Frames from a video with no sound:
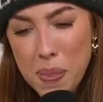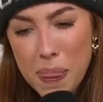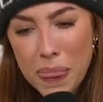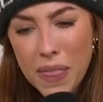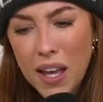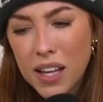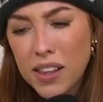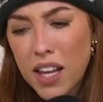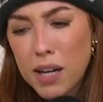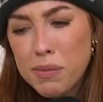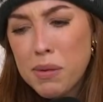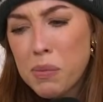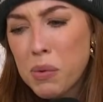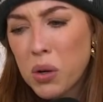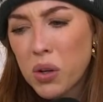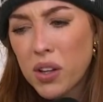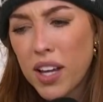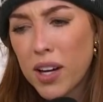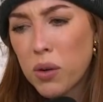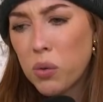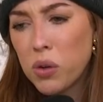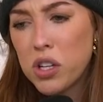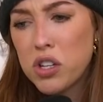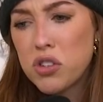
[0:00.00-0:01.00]
a lot of people are
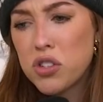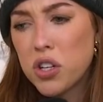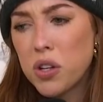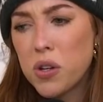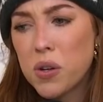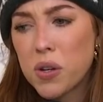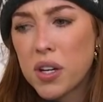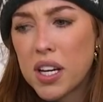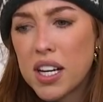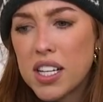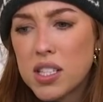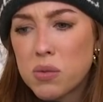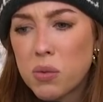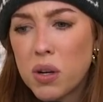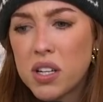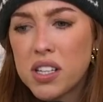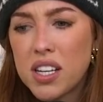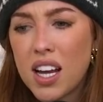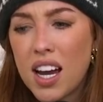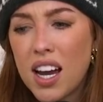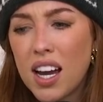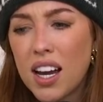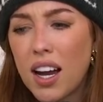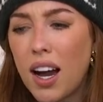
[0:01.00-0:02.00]
like, will you show your kids one
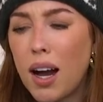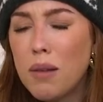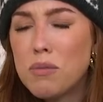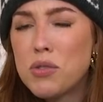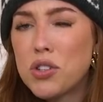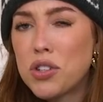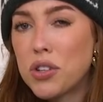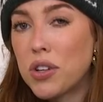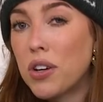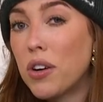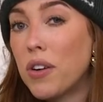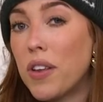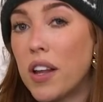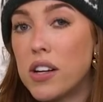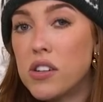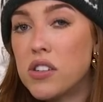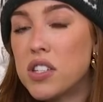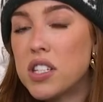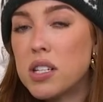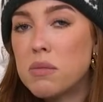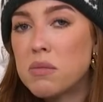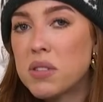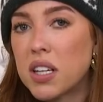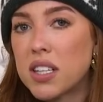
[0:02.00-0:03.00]
day? I'm sure that
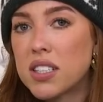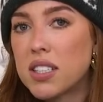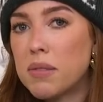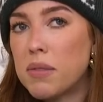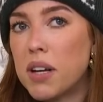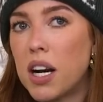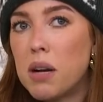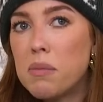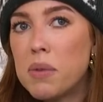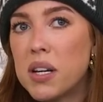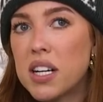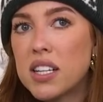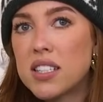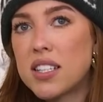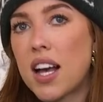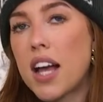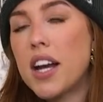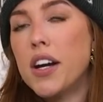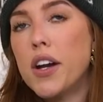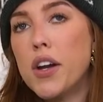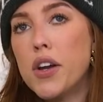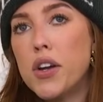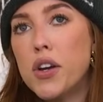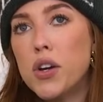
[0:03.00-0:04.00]
just seems like something I'd be
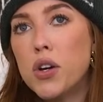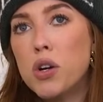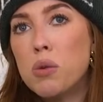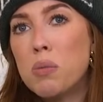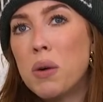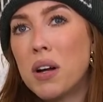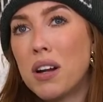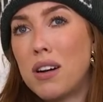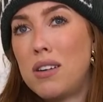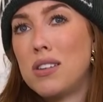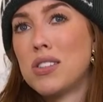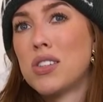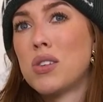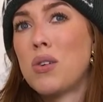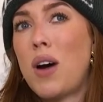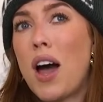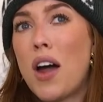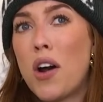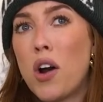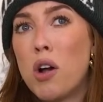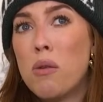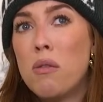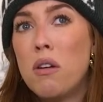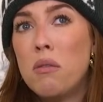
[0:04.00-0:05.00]
excited to do. But also, I
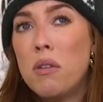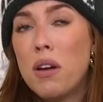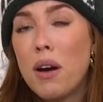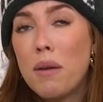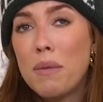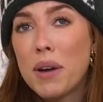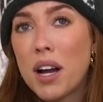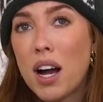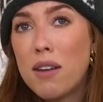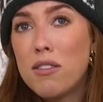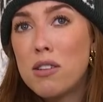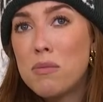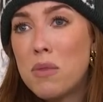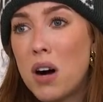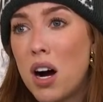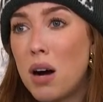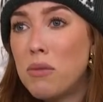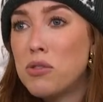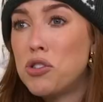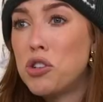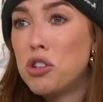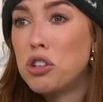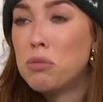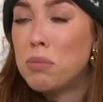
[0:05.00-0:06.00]
don't know, maybe I become a mom,
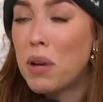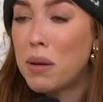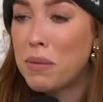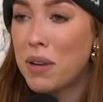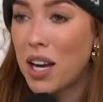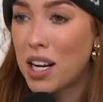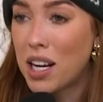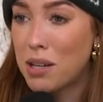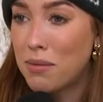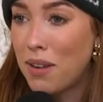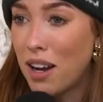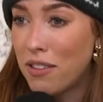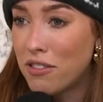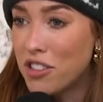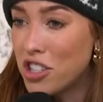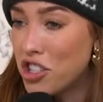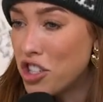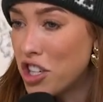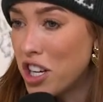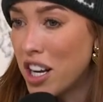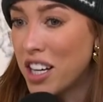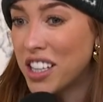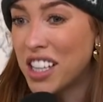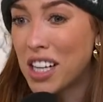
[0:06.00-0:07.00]
shoot a baby out of my
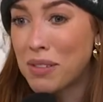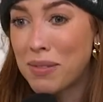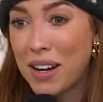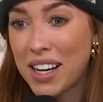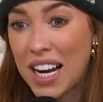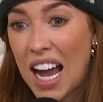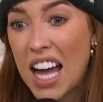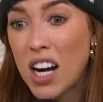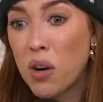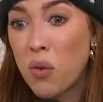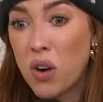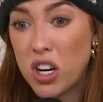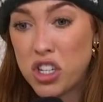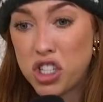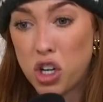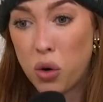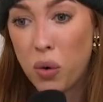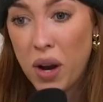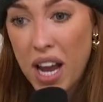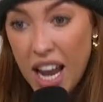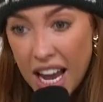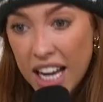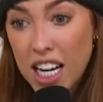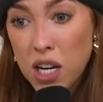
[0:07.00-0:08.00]
vagina, and I'm like, I don't want to show
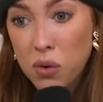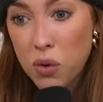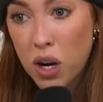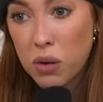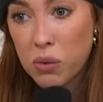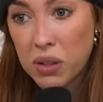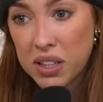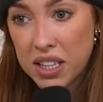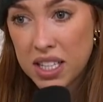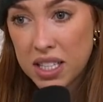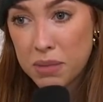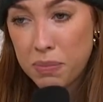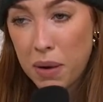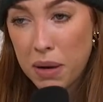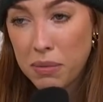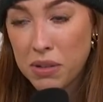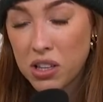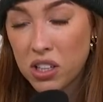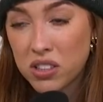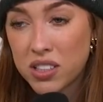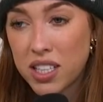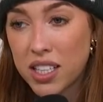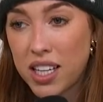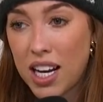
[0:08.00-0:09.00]
anyone what this baby
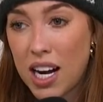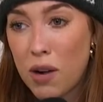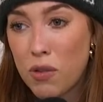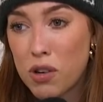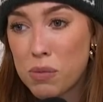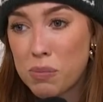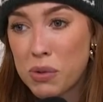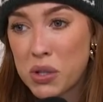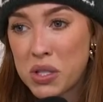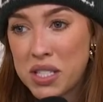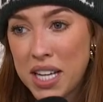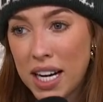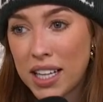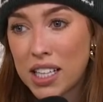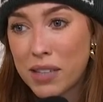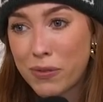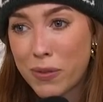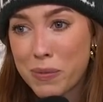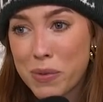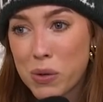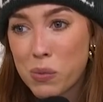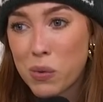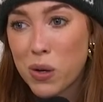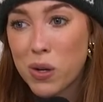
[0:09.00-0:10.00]
looks like, and I want to protect it from
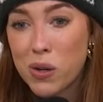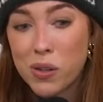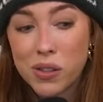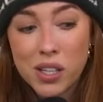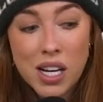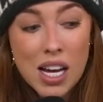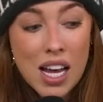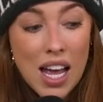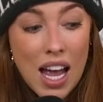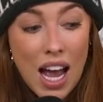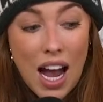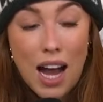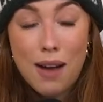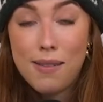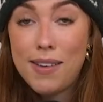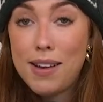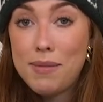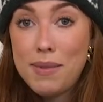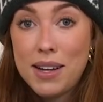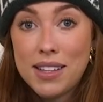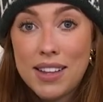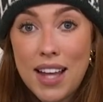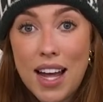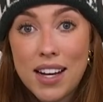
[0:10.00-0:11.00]
the world. I might
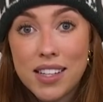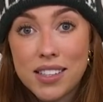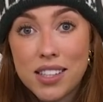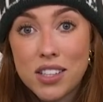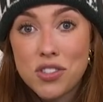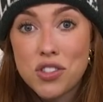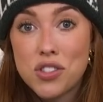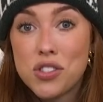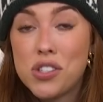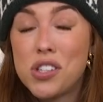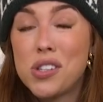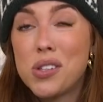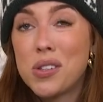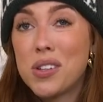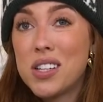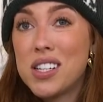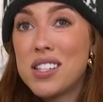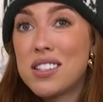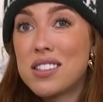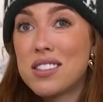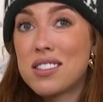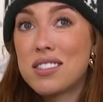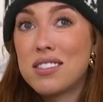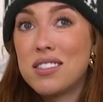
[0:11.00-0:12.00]
make that decision too. And
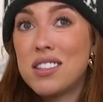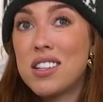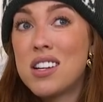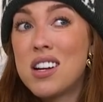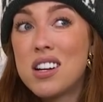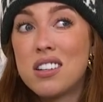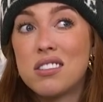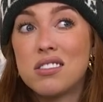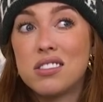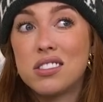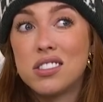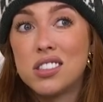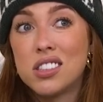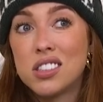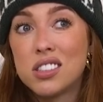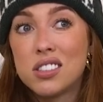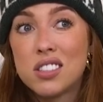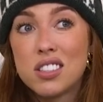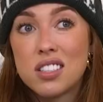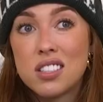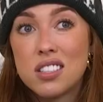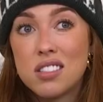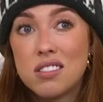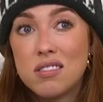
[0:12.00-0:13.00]
it's,
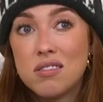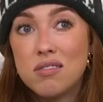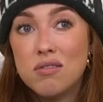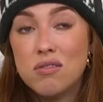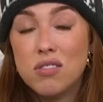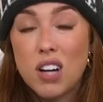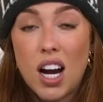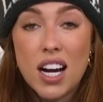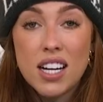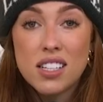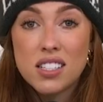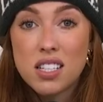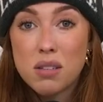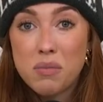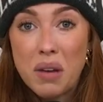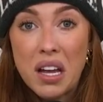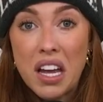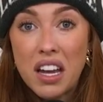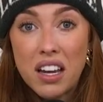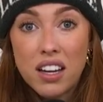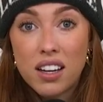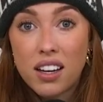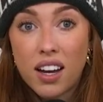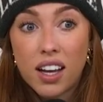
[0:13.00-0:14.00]
yours right to
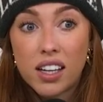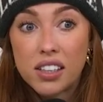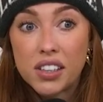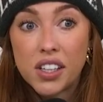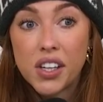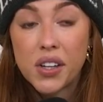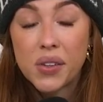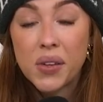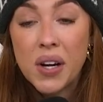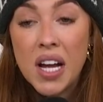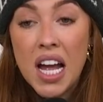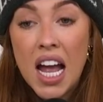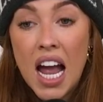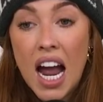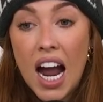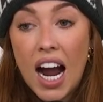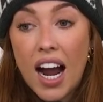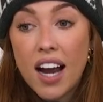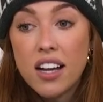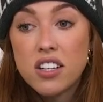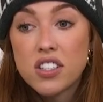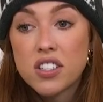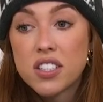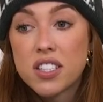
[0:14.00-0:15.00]
make. I don't know.
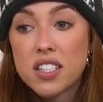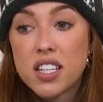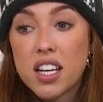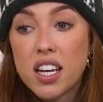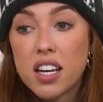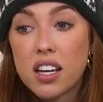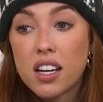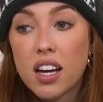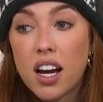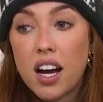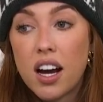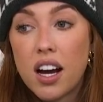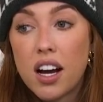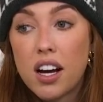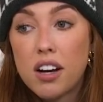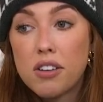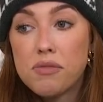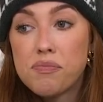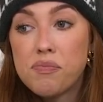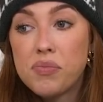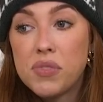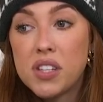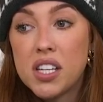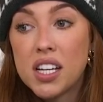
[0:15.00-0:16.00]
I just think
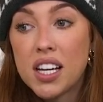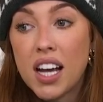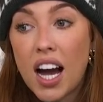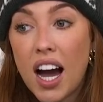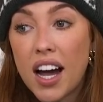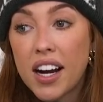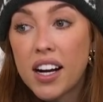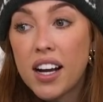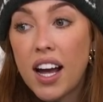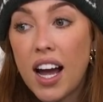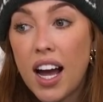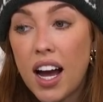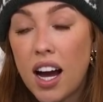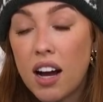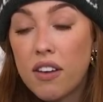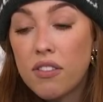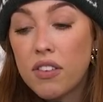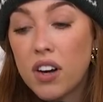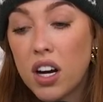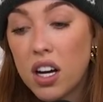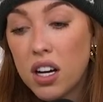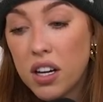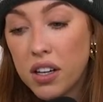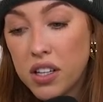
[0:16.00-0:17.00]
you gotta have
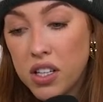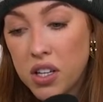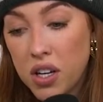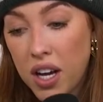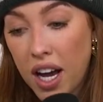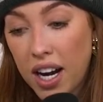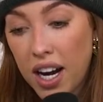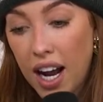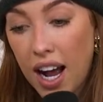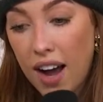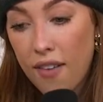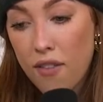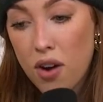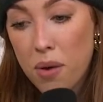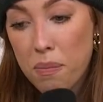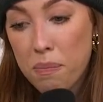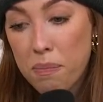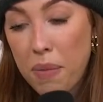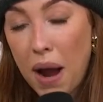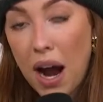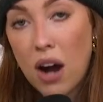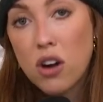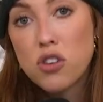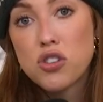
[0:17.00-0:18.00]
a
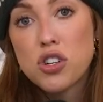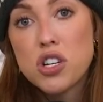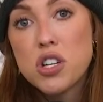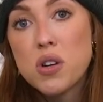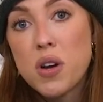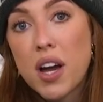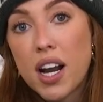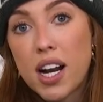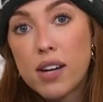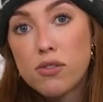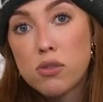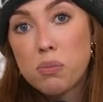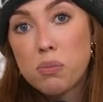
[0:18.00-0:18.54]
boundary. You gotta have a